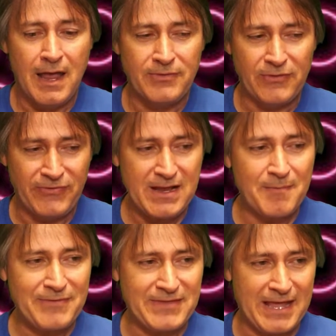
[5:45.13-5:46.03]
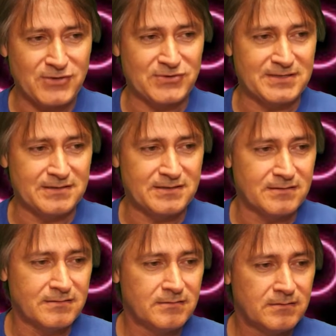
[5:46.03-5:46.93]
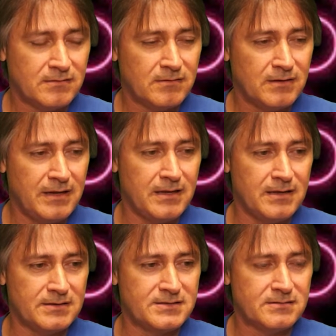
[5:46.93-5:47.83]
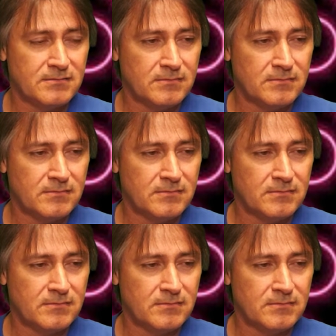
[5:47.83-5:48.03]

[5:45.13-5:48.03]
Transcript: The thing about The Exorcist is,